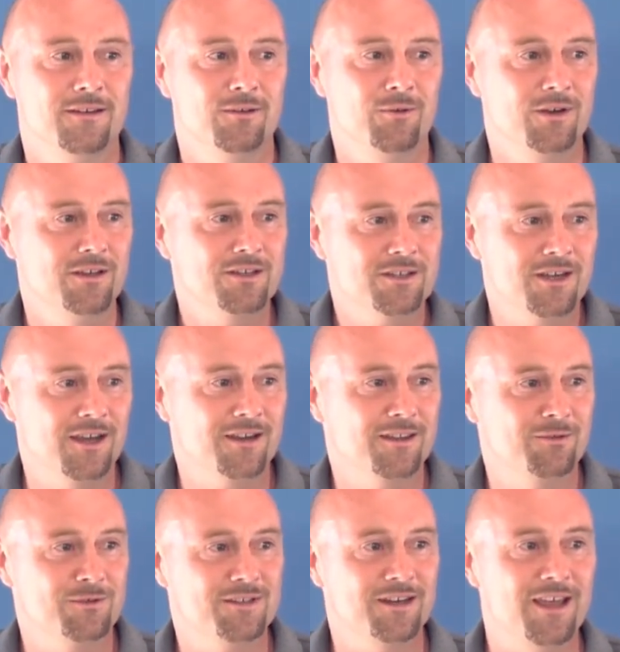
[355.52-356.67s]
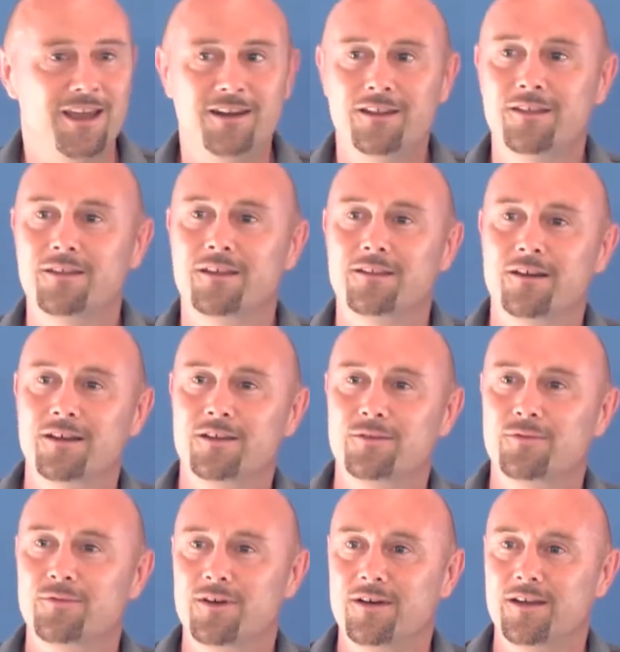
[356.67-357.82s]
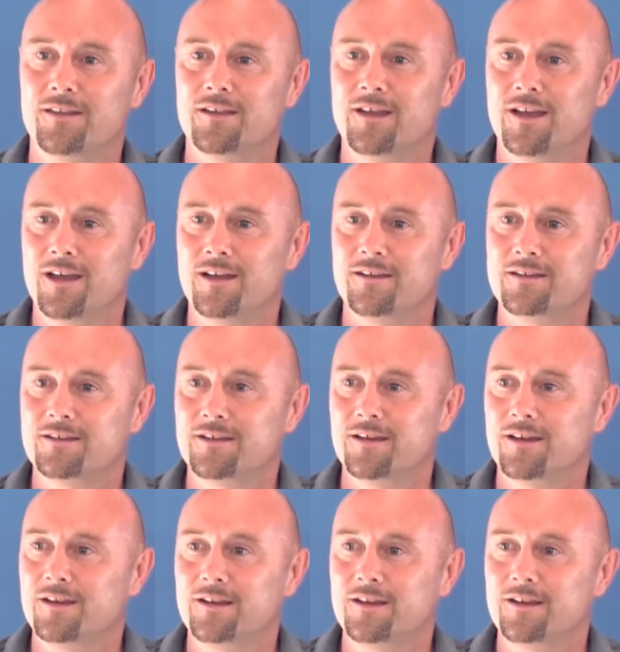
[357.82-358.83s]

When I checked, there wasn't anything that I could find that had a,